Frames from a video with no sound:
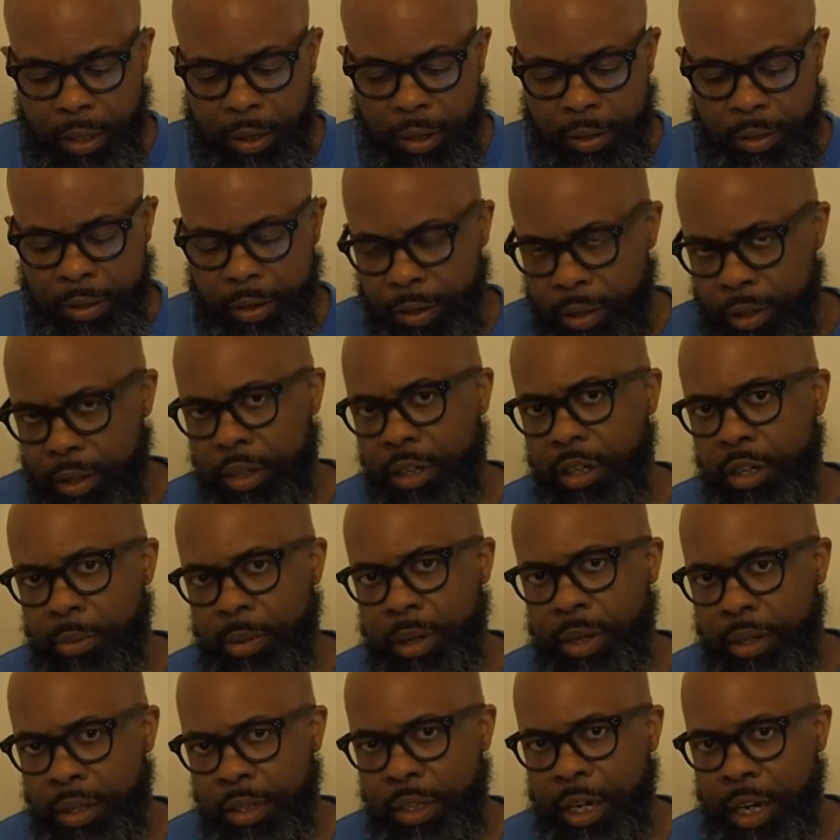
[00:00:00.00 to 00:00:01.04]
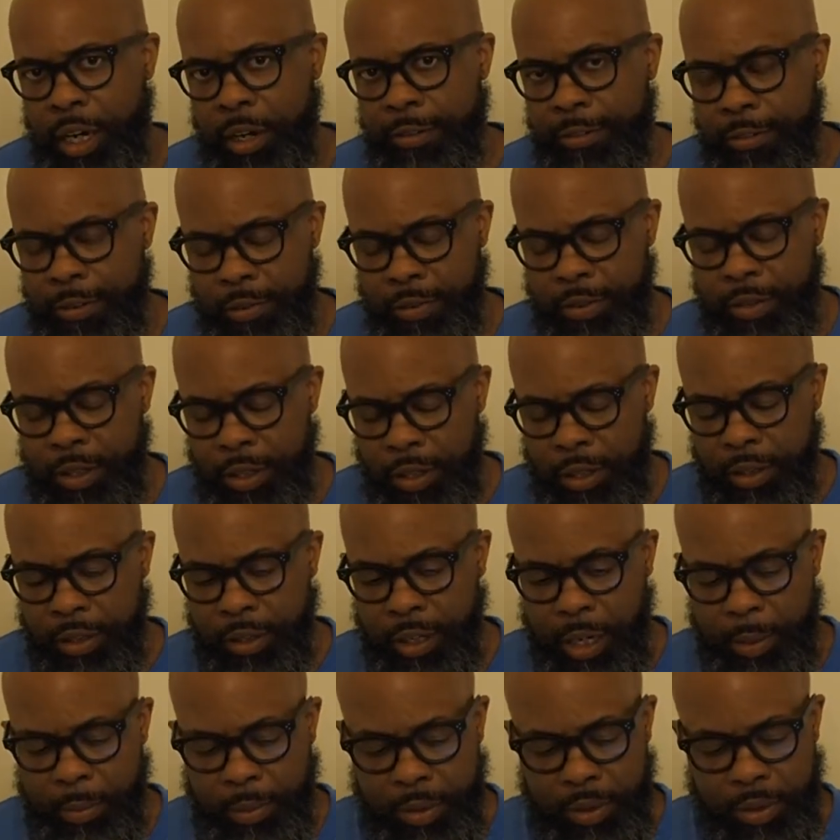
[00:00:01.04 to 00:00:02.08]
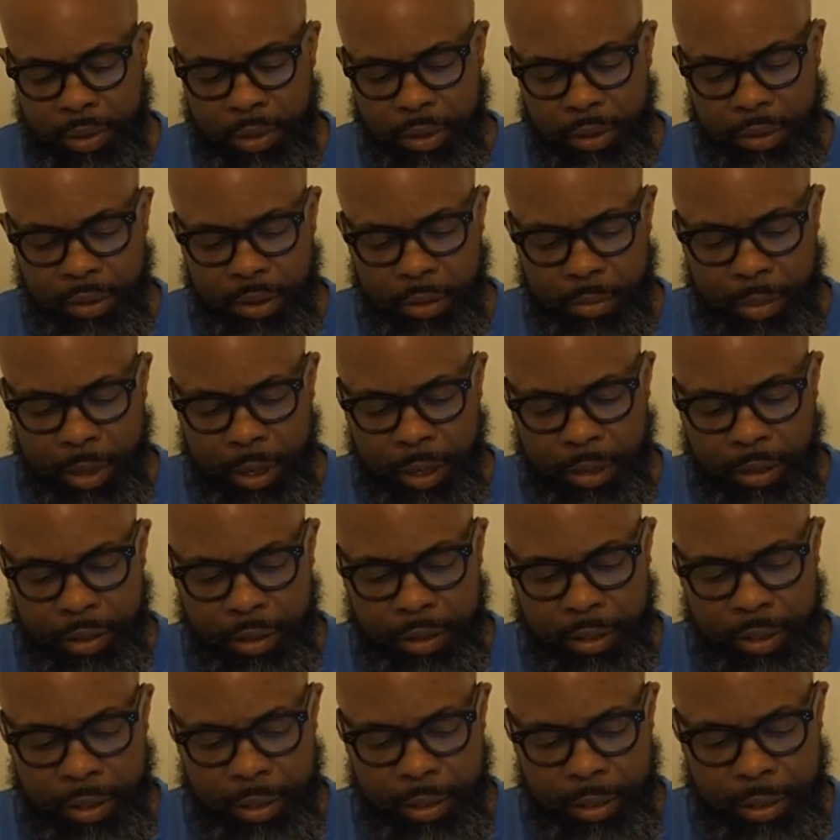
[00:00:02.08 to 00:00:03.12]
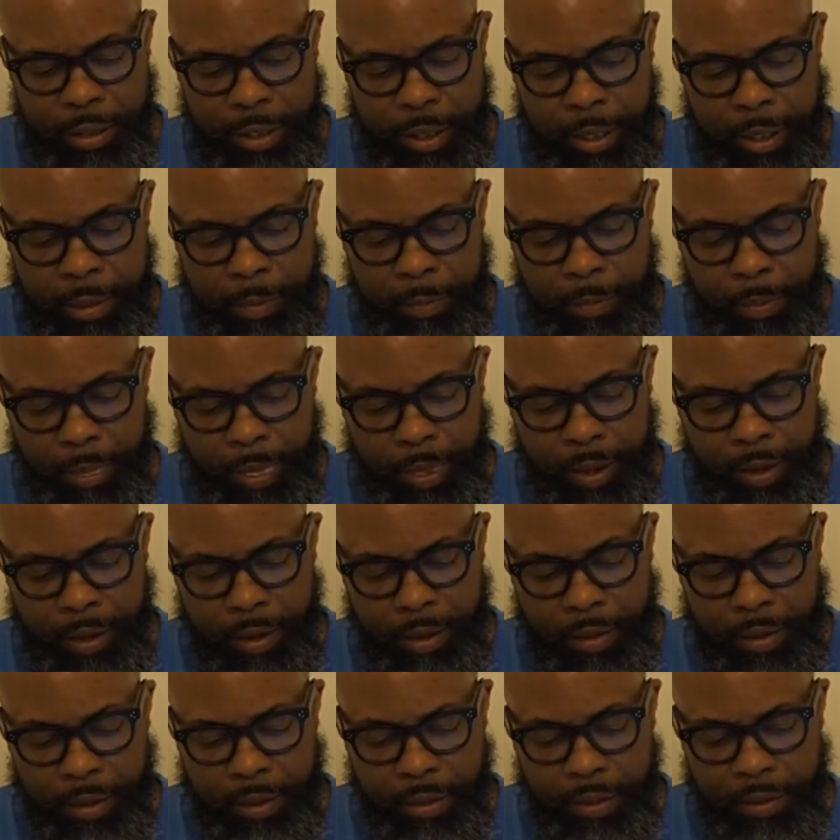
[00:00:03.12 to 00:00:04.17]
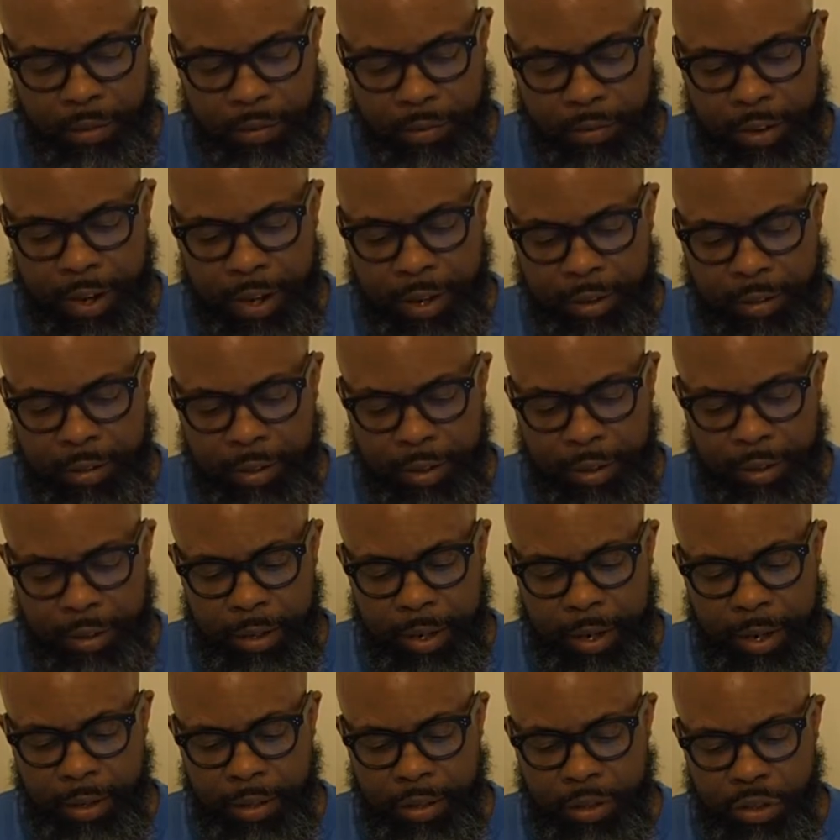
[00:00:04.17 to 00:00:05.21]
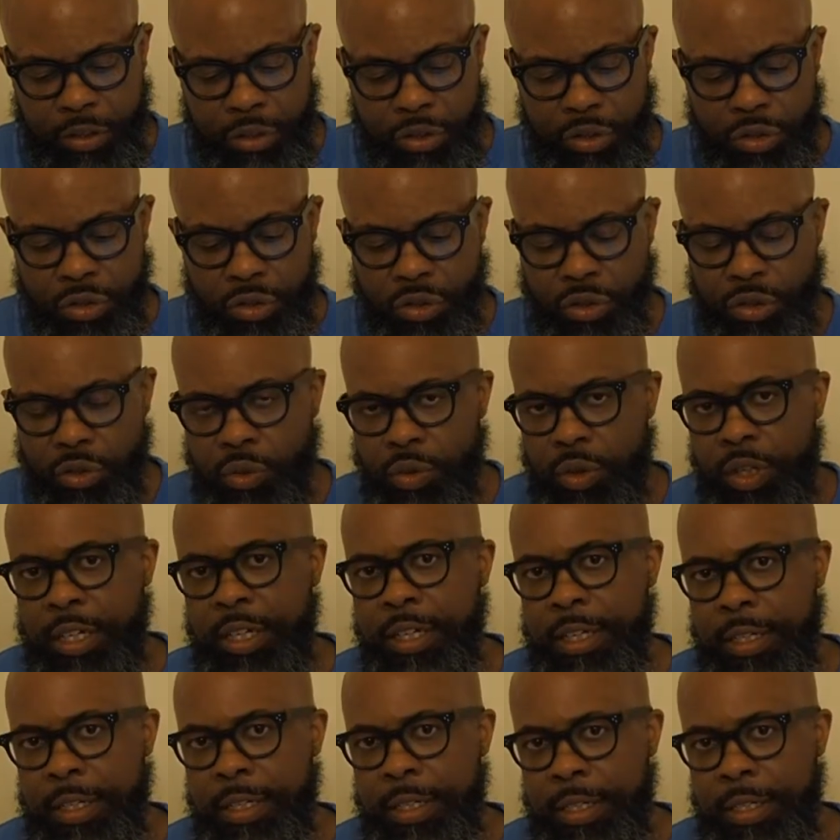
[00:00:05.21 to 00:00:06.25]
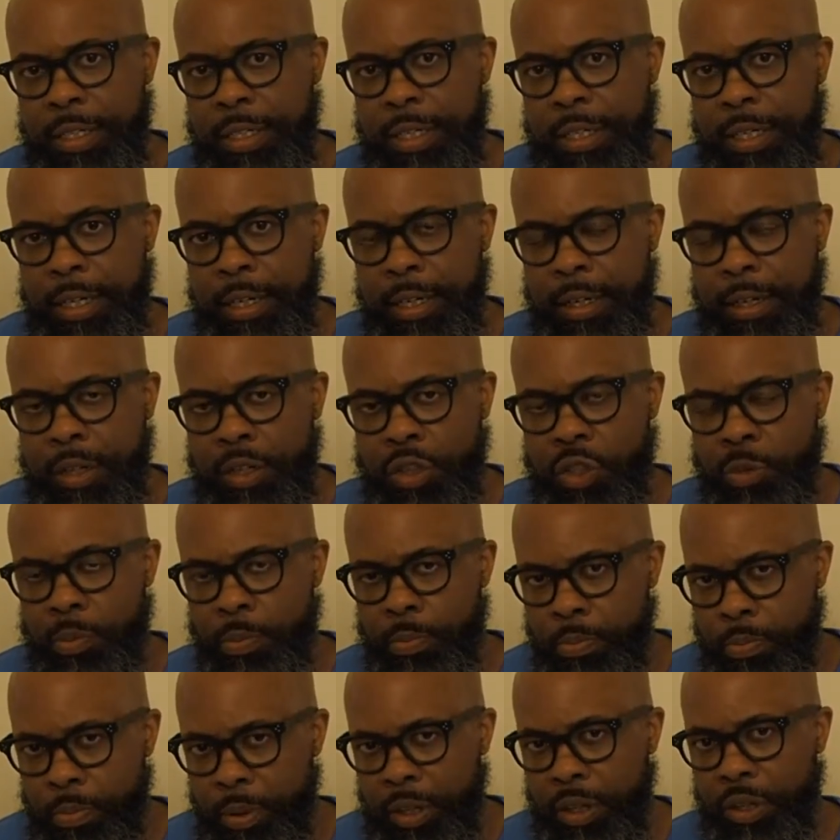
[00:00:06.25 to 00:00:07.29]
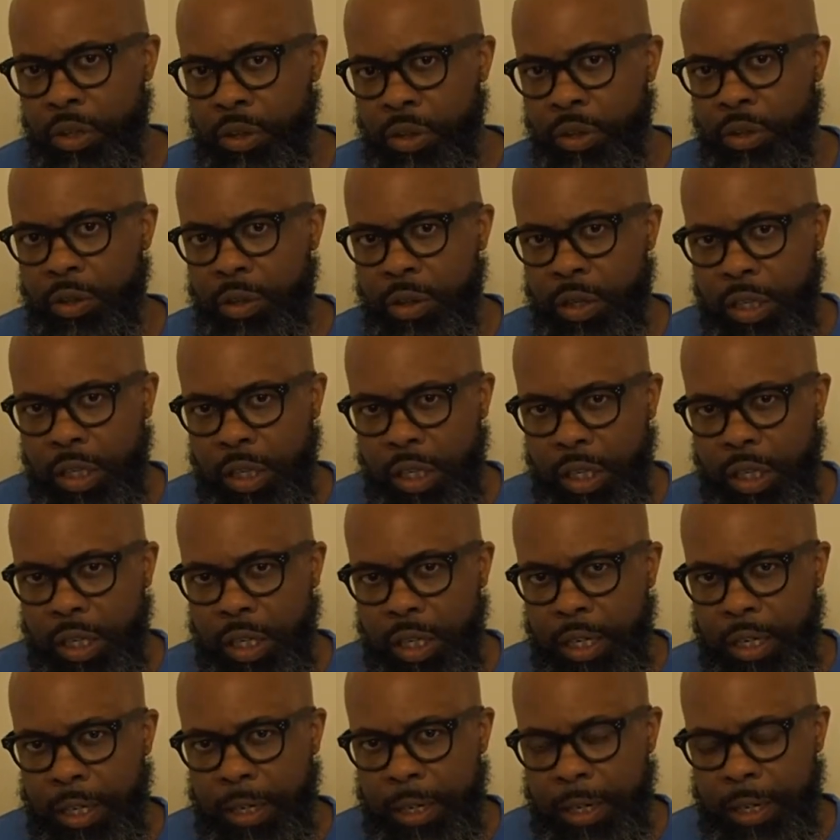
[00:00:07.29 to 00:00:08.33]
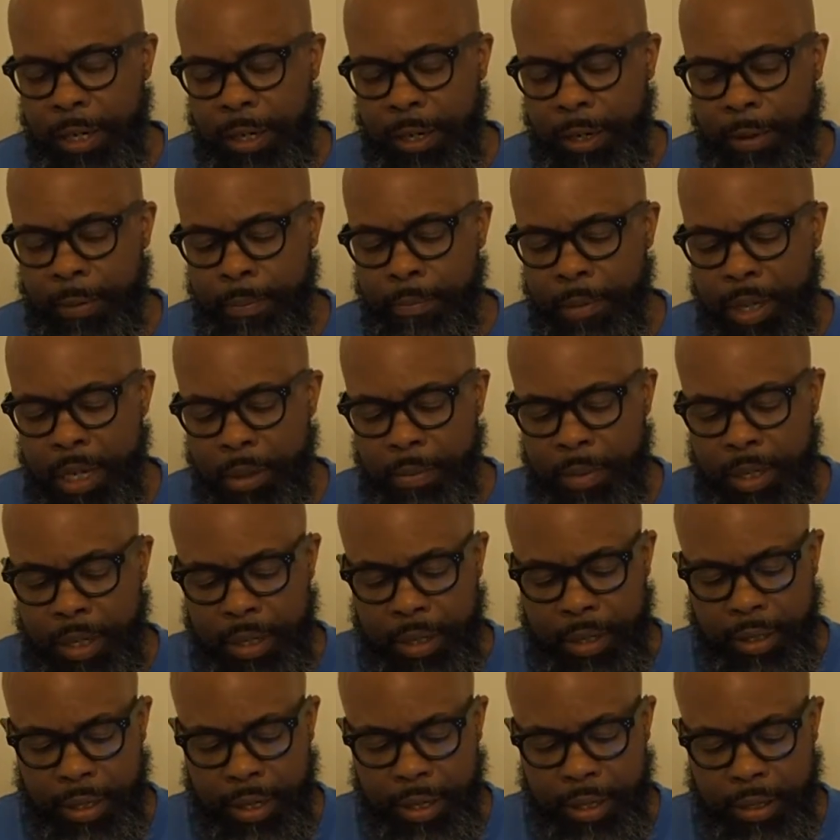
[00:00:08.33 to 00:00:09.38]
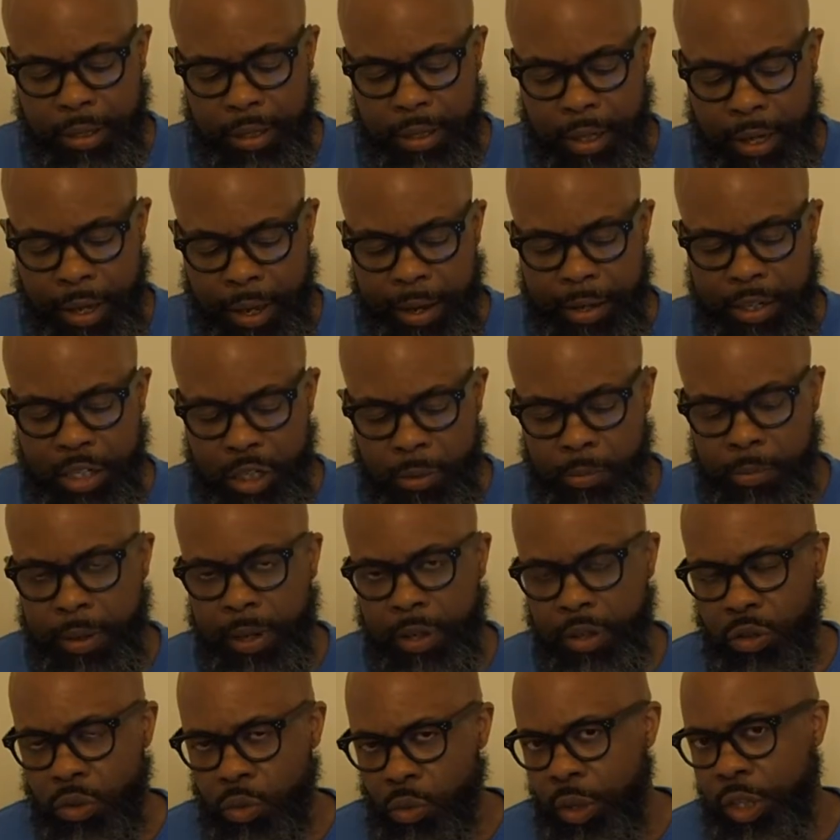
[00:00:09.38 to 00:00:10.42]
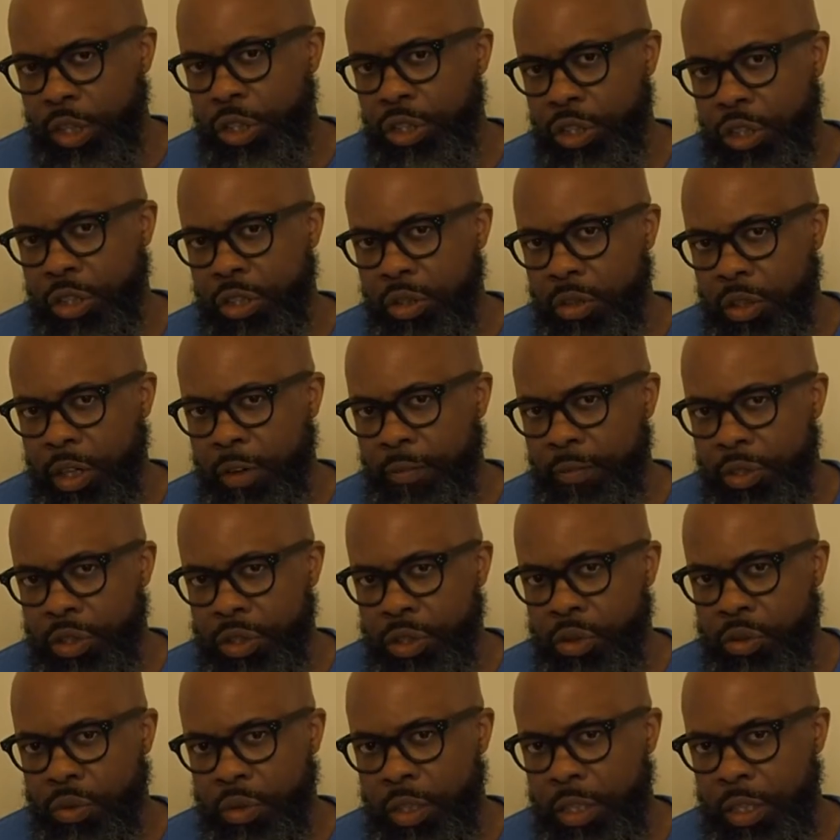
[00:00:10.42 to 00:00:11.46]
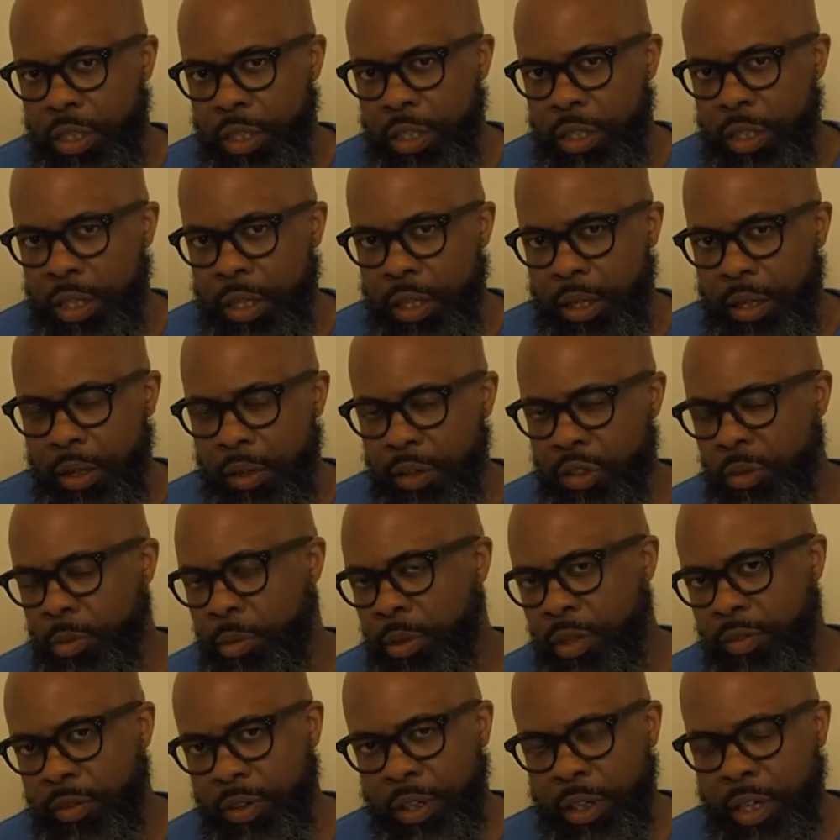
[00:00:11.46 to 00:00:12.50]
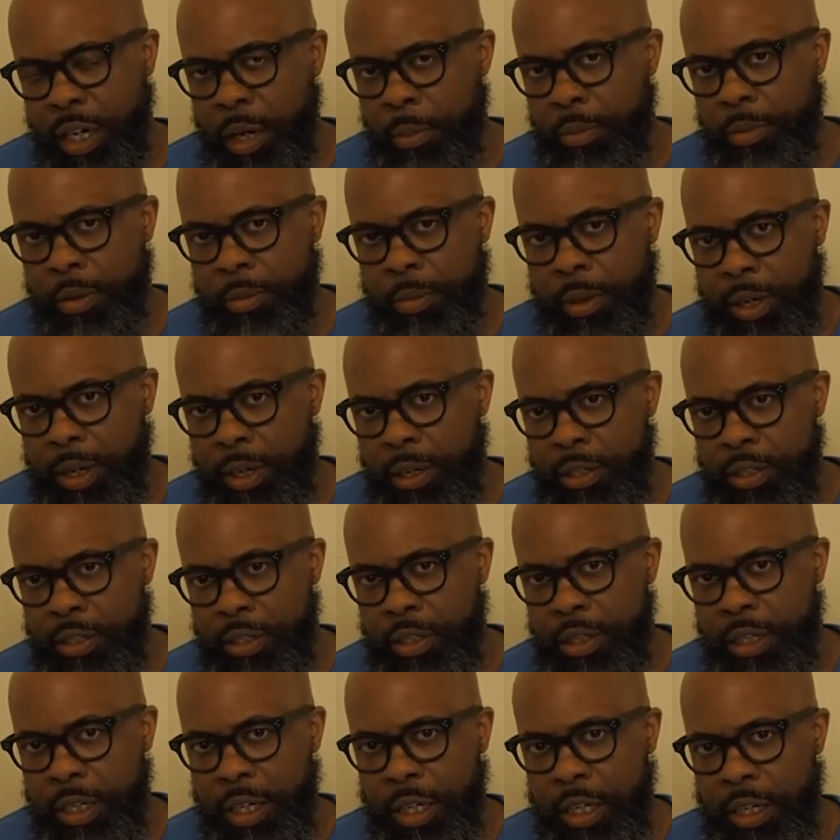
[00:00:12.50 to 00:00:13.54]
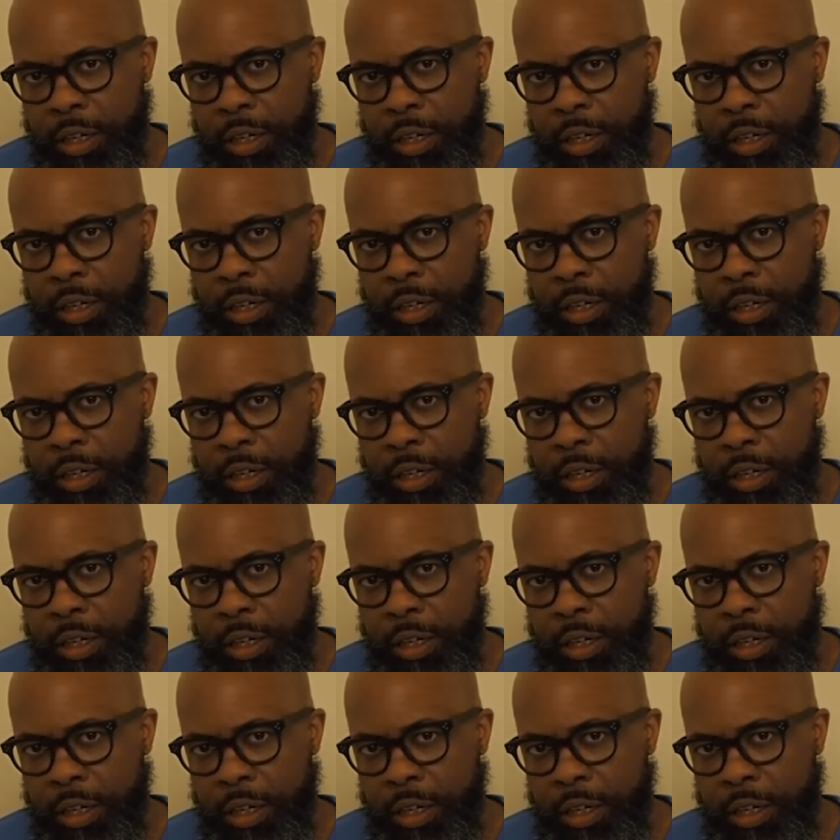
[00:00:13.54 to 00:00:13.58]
The other thing about the iPhone X that I'm concerned about is the fact that that screen is bigger may mean that the aspect ratio of the screen is a bit of a compromise.